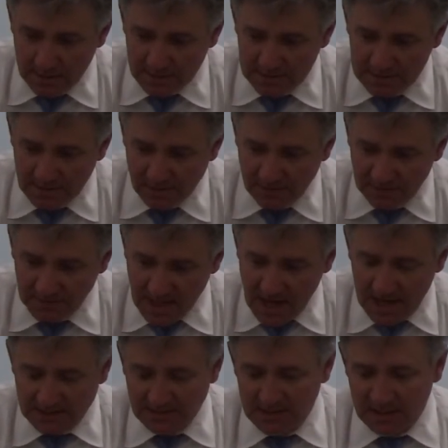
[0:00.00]
So
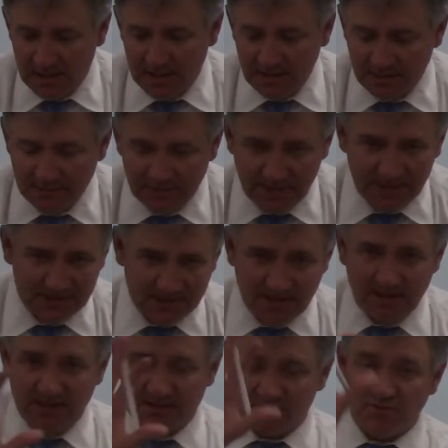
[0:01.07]
velocity
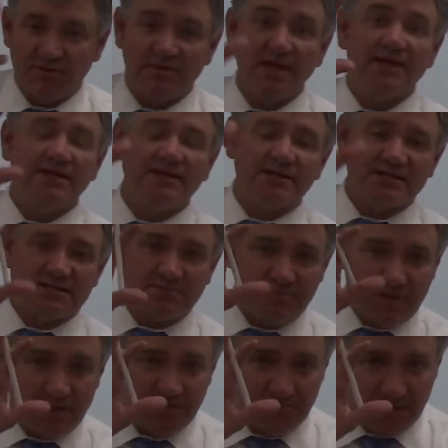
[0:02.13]
is related to
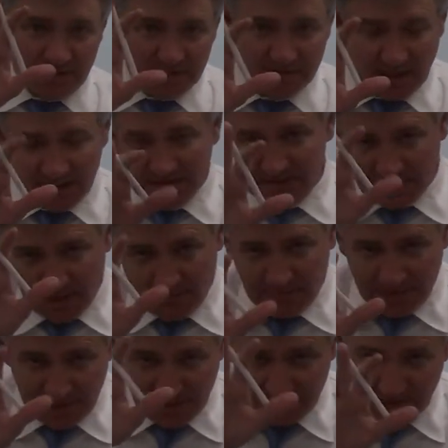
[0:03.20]
speed, but it's not the same
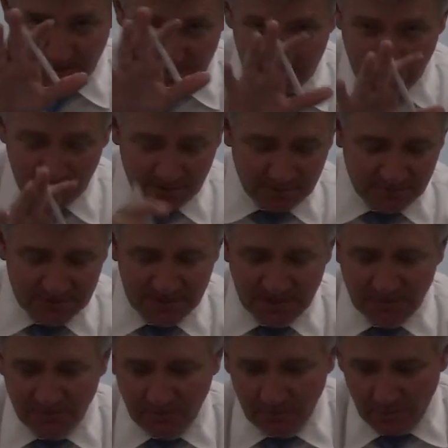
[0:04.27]
thing, and later on you'll see
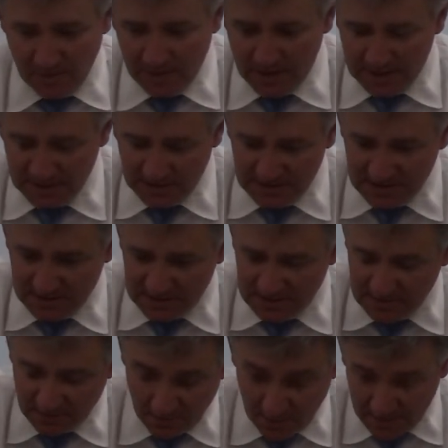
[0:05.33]
where
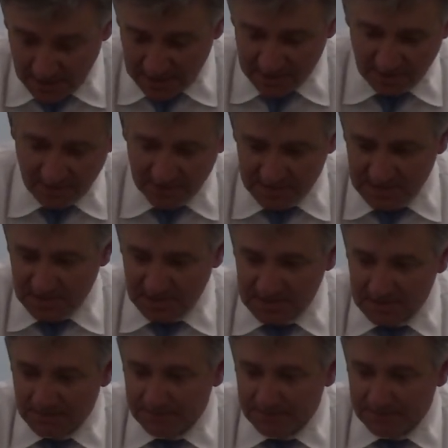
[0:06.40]
that difference is.